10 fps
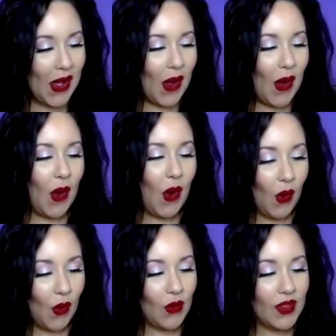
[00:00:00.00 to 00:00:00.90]

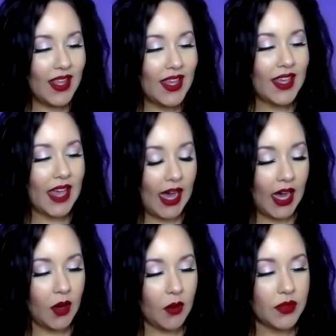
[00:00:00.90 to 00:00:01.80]
Holy
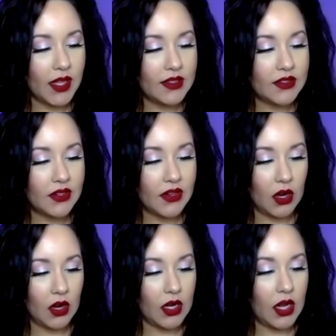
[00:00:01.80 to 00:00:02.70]
cow. Bless your
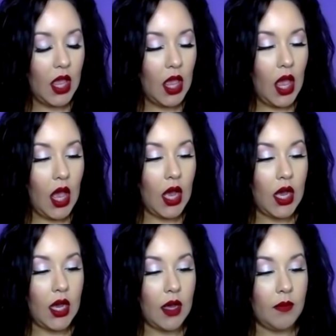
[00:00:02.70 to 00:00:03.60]
heart.
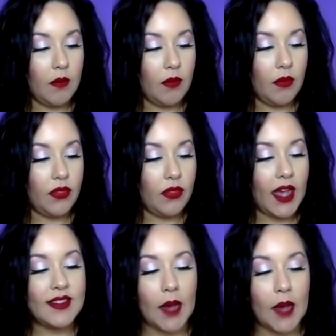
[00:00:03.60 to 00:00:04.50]

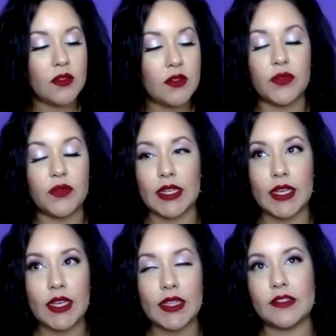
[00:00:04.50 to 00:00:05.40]
That's absolutely
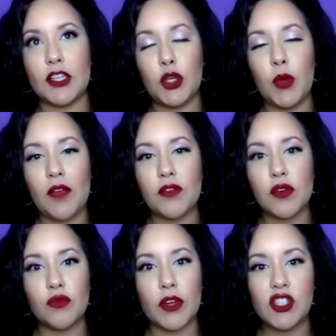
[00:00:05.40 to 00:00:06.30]
ridiculous. Did you ever
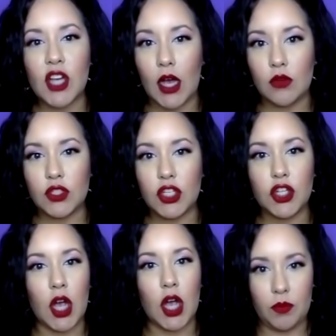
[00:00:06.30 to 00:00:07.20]
reach out to
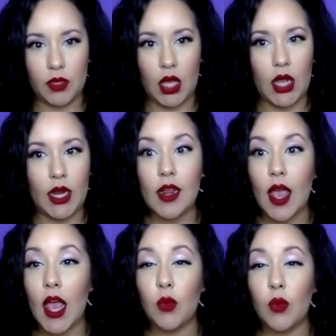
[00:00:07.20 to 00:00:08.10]
your upline,
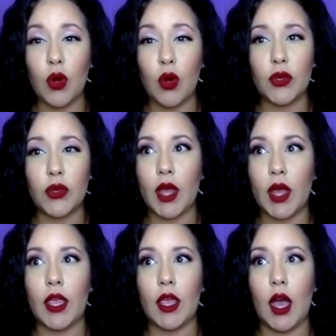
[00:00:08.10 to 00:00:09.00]
and were you like,